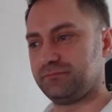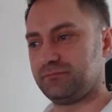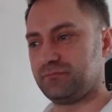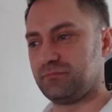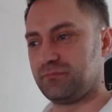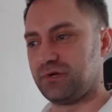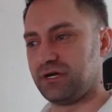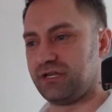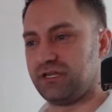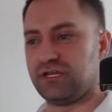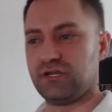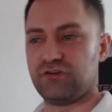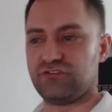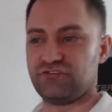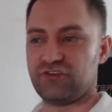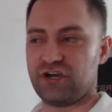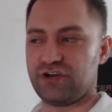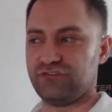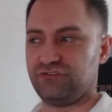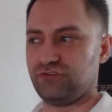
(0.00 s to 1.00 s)
but you know, as
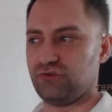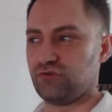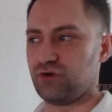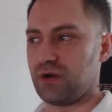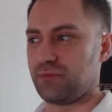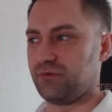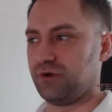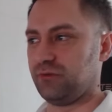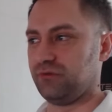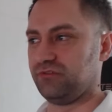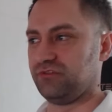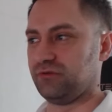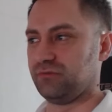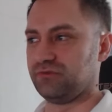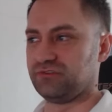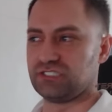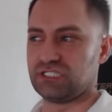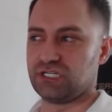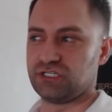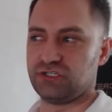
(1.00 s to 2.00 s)
long as you cooperate with them,
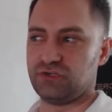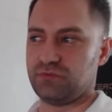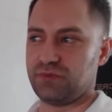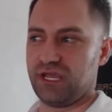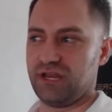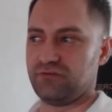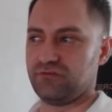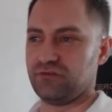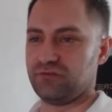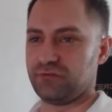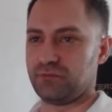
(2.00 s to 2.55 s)
it's not too painful of a